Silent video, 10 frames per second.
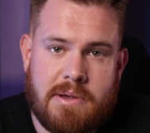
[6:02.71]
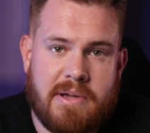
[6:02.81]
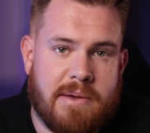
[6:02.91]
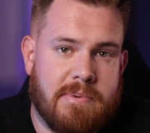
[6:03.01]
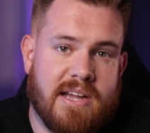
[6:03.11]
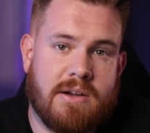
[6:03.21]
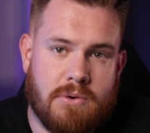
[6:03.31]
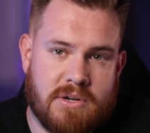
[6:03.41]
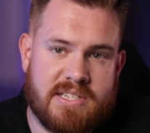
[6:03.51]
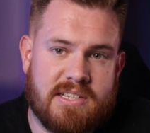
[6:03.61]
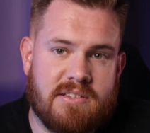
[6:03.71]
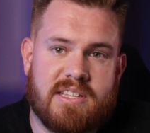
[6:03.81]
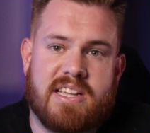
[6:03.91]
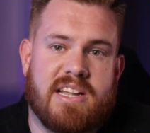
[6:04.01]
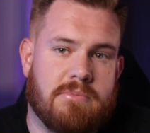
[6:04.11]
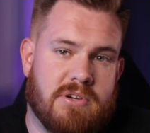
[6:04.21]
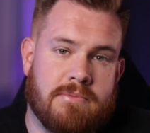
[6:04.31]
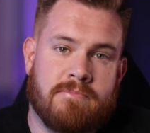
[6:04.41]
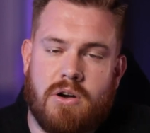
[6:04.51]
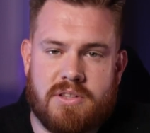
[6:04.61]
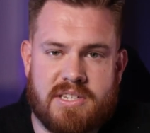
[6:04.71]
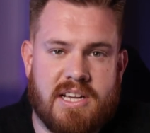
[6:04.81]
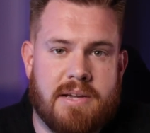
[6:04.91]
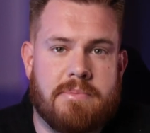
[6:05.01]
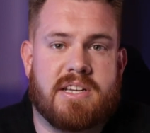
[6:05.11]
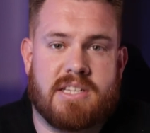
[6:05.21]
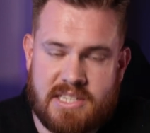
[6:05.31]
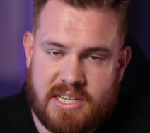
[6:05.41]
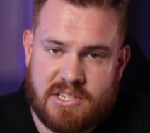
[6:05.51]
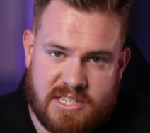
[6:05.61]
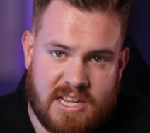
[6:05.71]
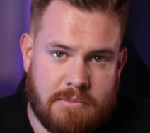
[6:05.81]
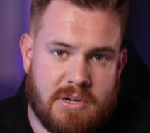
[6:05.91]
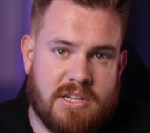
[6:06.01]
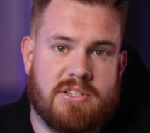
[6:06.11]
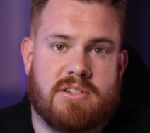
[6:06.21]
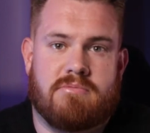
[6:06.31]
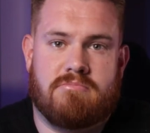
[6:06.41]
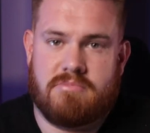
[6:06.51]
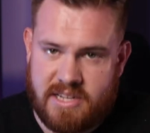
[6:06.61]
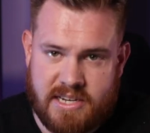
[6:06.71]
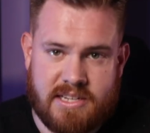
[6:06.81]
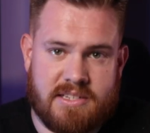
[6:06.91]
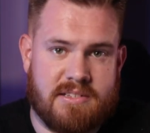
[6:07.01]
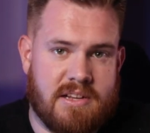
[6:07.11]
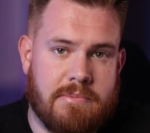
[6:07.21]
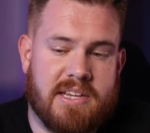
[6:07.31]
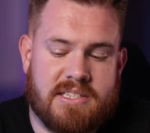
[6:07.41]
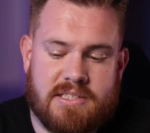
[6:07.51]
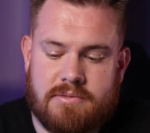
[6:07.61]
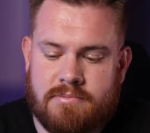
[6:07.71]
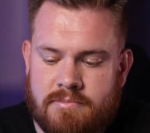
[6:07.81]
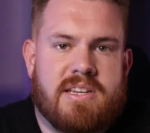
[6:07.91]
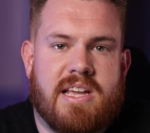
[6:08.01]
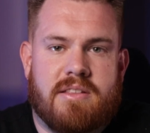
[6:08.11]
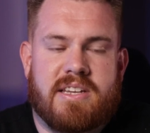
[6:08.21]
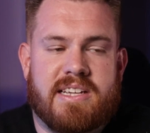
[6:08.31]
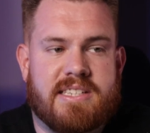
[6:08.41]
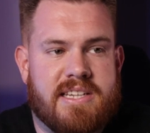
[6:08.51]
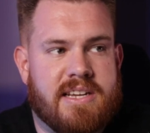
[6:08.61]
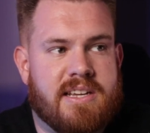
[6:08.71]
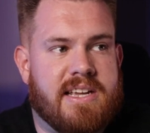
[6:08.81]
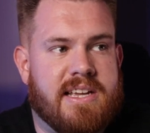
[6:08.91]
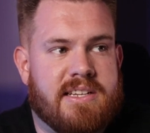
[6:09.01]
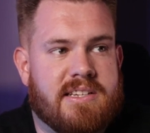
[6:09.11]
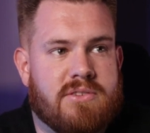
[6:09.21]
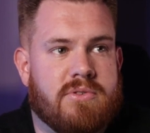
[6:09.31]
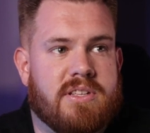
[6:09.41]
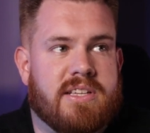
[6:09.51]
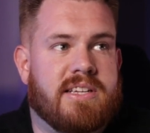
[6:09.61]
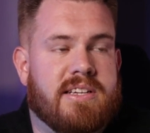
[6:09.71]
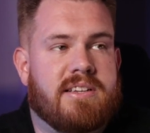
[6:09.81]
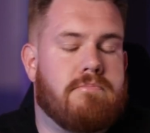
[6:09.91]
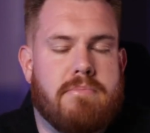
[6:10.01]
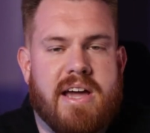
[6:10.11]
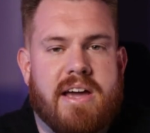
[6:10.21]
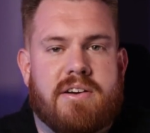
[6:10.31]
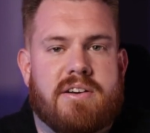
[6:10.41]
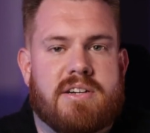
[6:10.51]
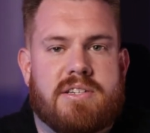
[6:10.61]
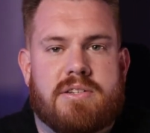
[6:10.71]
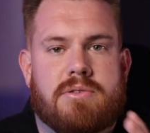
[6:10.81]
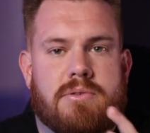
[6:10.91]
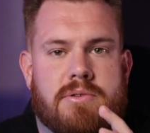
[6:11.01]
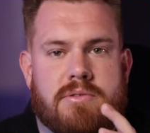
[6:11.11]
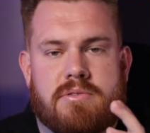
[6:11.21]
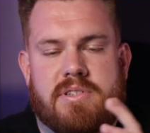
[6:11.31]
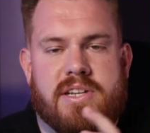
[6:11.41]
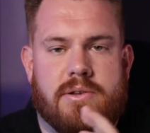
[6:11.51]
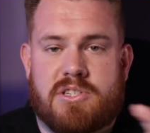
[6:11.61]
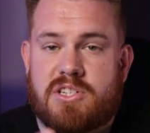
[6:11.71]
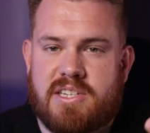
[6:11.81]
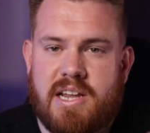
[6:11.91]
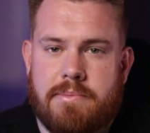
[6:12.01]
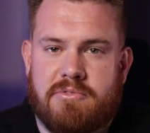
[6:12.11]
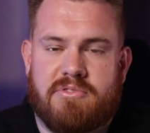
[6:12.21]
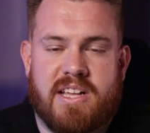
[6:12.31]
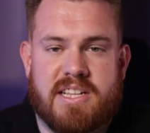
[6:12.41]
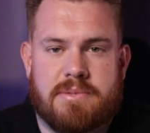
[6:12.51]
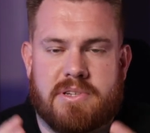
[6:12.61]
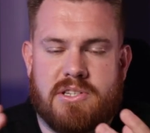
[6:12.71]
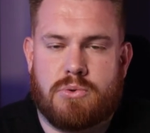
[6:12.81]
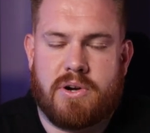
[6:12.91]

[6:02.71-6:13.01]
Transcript: my backpack or stays on the camera all the time because that's just how much it is amazing. Now, the next thing, it doesn't really matter to, it's just a type of lens, but it's the